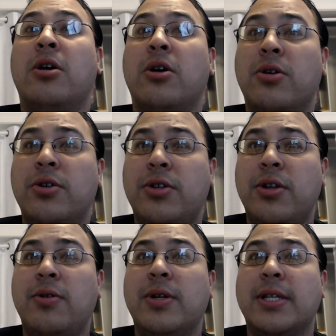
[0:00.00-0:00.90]

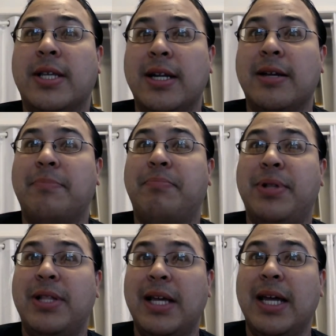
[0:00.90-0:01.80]
Hearthstone is going to
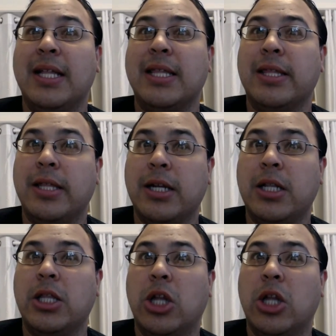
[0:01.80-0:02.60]
play a little